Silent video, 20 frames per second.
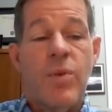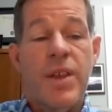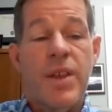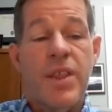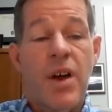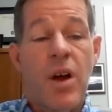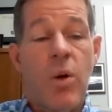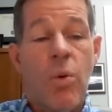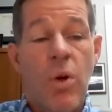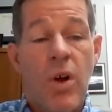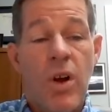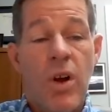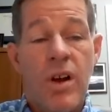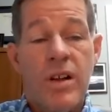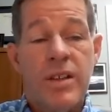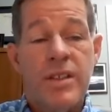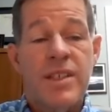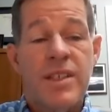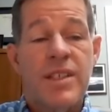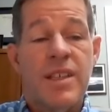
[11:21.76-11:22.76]
With our
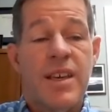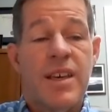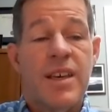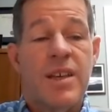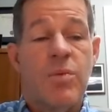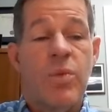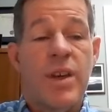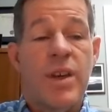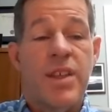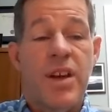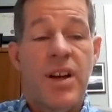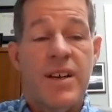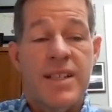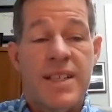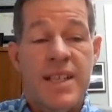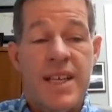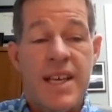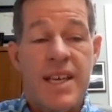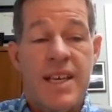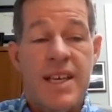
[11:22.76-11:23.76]
words and with our
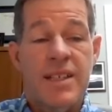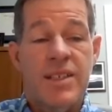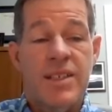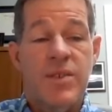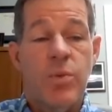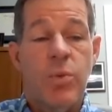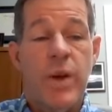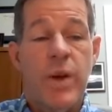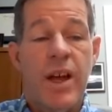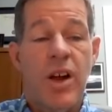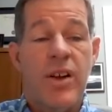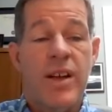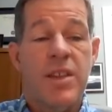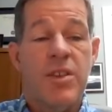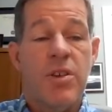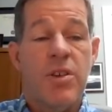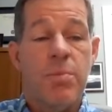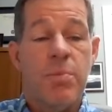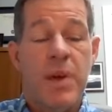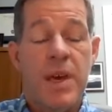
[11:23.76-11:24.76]
deeds, we are
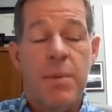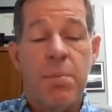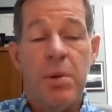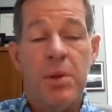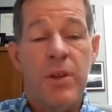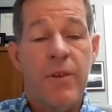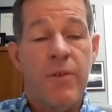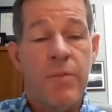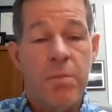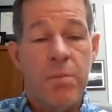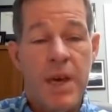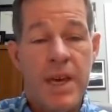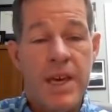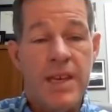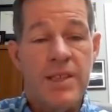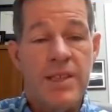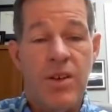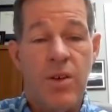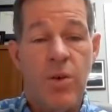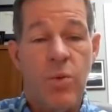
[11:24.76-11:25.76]
either people of
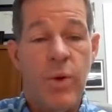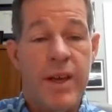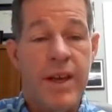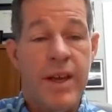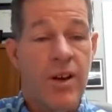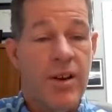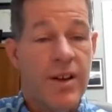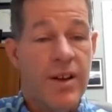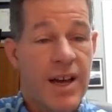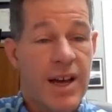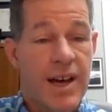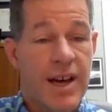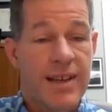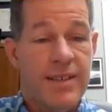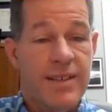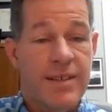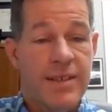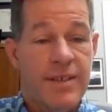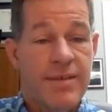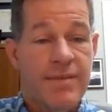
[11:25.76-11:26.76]
peace or we are
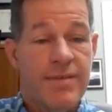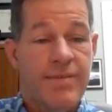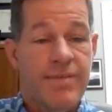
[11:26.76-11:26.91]
not.